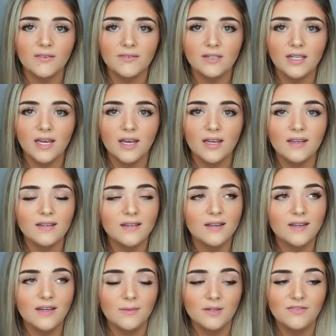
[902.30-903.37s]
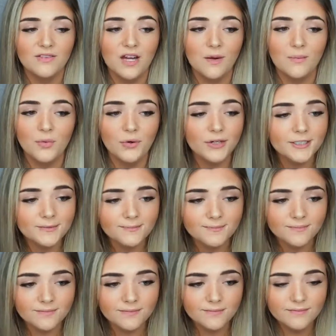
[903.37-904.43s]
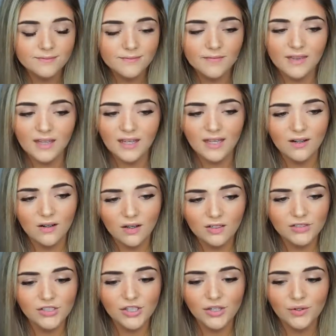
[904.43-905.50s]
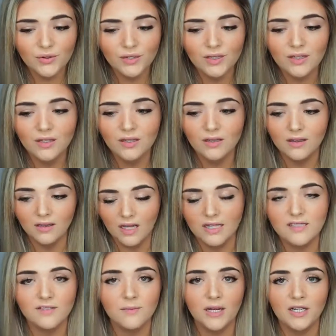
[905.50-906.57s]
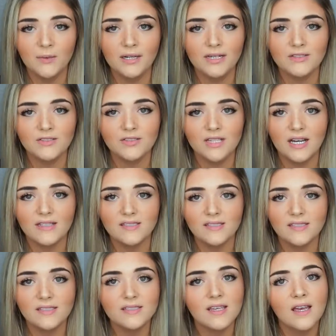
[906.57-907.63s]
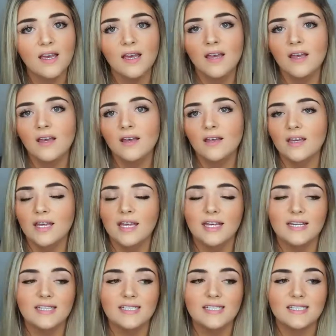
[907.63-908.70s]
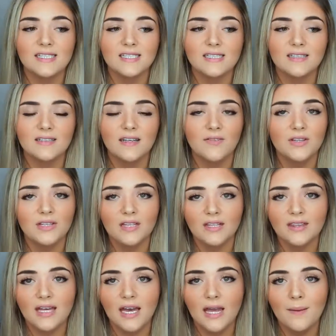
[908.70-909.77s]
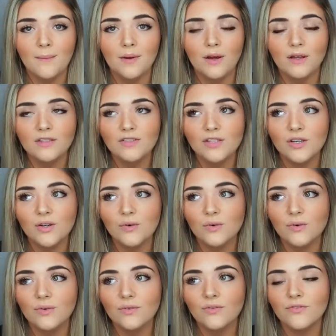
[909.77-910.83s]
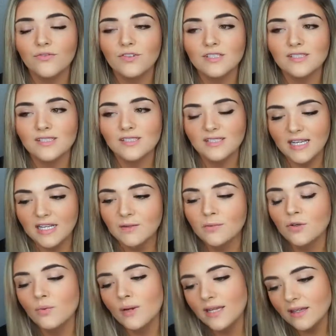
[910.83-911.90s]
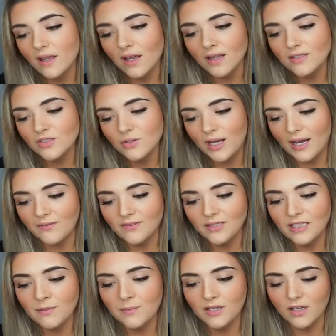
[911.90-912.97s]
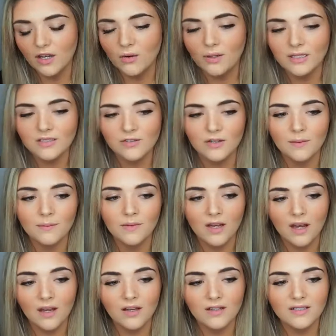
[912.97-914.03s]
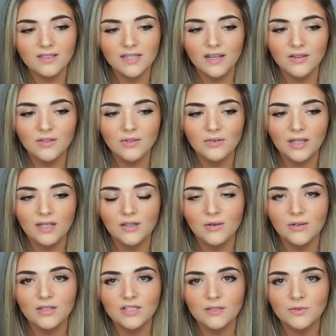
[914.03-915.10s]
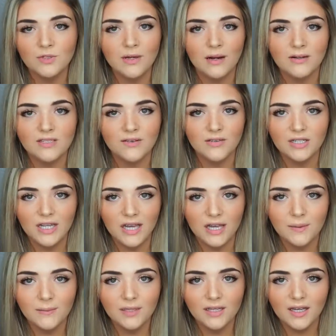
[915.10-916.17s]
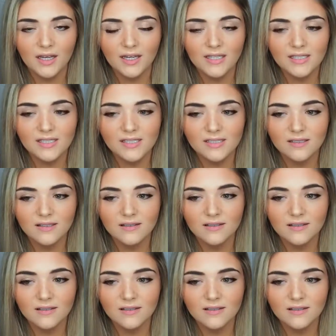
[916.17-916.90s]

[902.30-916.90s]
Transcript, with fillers: every day, um, if not more. And also lots of bodyweight exercises and everything like that. But also for sustainable weight loss, you have to keep it going. So I'm not going to tell you like go to the gym two hours every day because